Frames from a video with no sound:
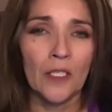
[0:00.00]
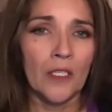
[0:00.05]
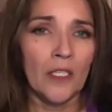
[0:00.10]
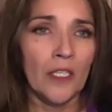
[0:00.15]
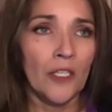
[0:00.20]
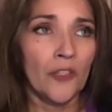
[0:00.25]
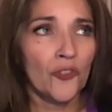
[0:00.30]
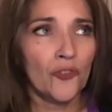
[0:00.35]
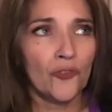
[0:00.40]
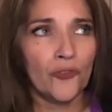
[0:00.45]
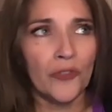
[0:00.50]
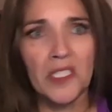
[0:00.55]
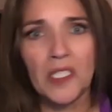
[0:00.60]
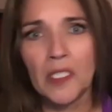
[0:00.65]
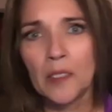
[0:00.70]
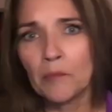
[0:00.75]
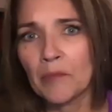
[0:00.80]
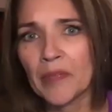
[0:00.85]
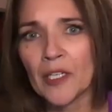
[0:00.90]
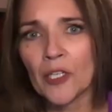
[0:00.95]
either
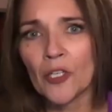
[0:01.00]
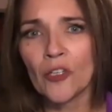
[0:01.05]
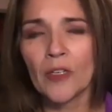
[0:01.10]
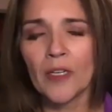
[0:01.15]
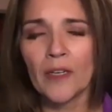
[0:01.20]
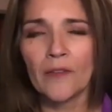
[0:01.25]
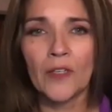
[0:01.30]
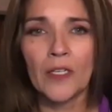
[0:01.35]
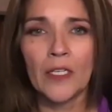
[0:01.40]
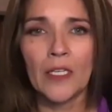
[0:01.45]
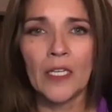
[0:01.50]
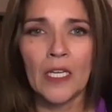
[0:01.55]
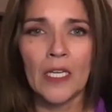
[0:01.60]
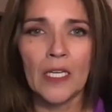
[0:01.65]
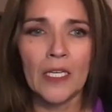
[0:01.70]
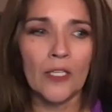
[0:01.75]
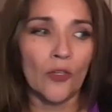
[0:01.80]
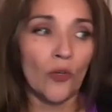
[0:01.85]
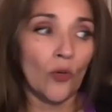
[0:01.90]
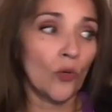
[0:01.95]
drinking beer every
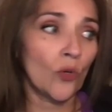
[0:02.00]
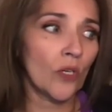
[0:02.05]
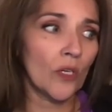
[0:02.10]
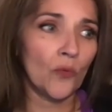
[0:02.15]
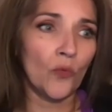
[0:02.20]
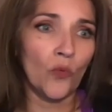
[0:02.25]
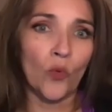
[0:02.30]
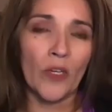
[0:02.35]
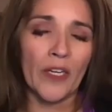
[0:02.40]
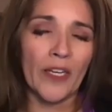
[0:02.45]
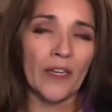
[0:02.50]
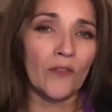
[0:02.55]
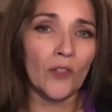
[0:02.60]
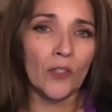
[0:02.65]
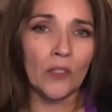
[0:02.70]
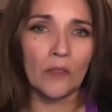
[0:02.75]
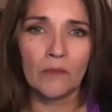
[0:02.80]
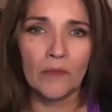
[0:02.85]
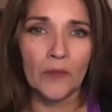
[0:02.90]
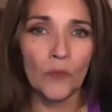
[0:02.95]
night or
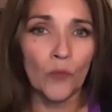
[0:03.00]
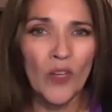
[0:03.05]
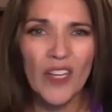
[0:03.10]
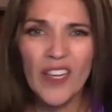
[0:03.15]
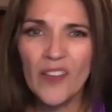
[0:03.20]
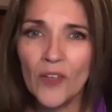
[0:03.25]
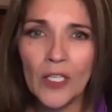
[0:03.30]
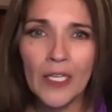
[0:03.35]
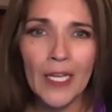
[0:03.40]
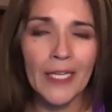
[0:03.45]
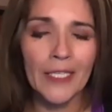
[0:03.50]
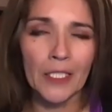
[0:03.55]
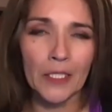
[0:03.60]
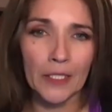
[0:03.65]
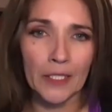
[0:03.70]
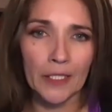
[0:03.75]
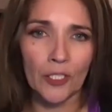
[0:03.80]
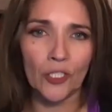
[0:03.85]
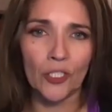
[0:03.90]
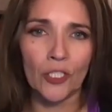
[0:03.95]
whatever, whatever kind of
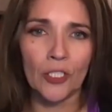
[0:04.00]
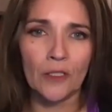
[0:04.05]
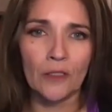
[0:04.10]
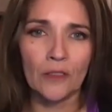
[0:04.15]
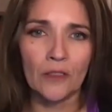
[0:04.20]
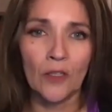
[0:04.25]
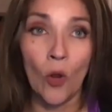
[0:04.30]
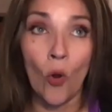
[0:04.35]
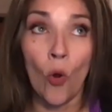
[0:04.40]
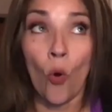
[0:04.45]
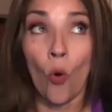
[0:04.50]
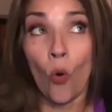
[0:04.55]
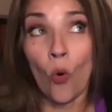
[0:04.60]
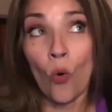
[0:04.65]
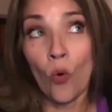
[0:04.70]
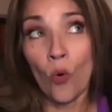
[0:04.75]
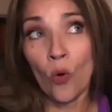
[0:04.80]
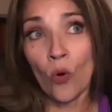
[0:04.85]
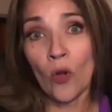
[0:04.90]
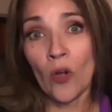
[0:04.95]
liquor,
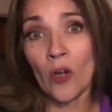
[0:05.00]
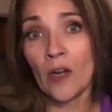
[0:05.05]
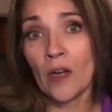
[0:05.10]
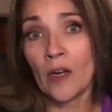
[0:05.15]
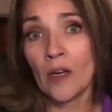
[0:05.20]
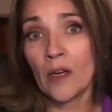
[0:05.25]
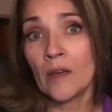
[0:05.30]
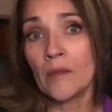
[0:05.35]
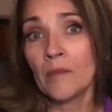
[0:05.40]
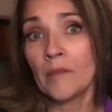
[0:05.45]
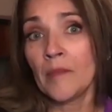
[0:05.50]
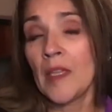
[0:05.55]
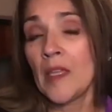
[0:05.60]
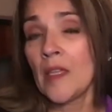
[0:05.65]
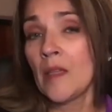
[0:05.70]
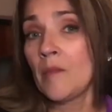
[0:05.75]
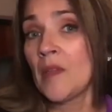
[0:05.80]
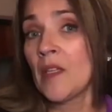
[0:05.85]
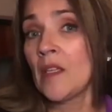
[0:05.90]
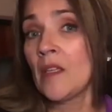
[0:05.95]
or
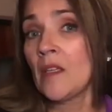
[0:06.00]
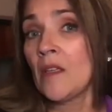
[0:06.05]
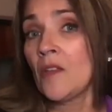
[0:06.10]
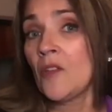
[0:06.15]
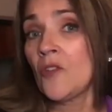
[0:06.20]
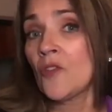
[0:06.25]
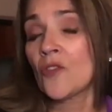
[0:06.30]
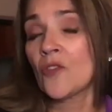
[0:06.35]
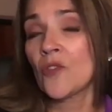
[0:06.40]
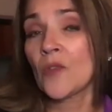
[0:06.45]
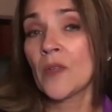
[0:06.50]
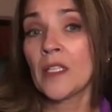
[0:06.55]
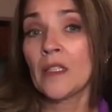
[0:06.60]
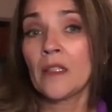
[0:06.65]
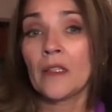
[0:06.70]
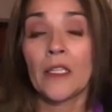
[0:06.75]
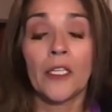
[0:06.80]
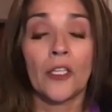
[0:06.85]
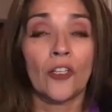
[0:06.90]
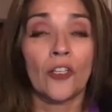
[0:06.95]
maybe you're
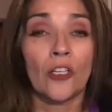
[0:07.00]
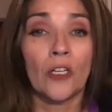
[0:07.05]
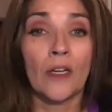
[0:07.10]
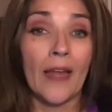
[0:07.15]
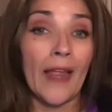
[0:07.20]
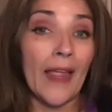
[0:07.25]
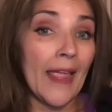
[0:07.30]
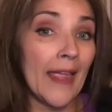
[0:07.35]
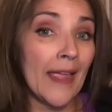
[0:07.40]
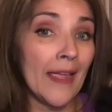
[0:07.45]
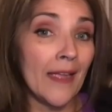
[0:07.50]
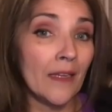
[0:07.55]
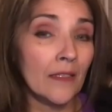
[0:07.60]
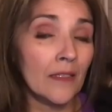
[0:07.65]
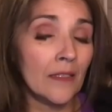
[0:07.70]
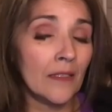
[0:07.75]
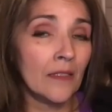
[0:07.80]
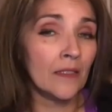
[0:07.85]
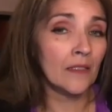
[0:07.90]
doing liquor and